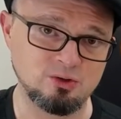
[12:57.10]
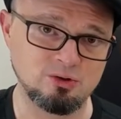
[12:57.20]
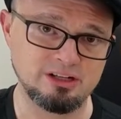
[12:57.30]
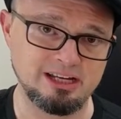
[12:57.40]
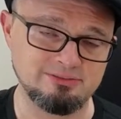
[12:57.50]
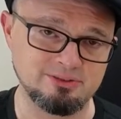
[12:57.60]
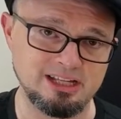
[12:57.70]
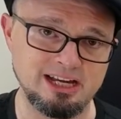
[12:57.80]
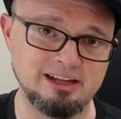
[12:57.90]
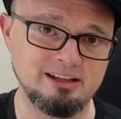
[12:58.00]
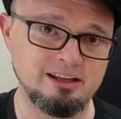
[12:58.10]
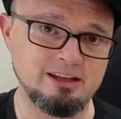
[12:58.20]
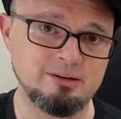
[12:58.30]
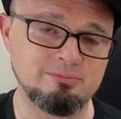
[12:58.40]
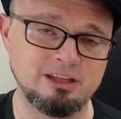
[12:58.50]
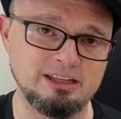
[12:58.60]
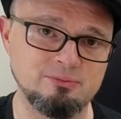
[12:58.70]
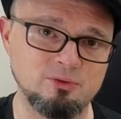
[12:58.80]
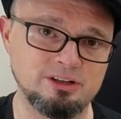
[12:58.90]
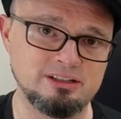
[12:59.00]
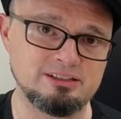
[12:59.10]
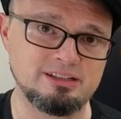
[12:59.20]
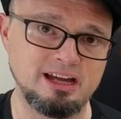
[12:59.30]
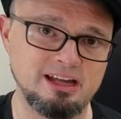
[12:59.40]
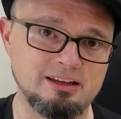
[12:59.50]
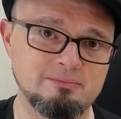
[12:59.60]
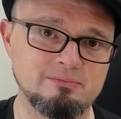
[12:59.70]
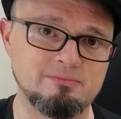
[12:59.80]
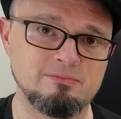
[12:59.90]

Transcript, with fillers: chord after that, play them one at a time.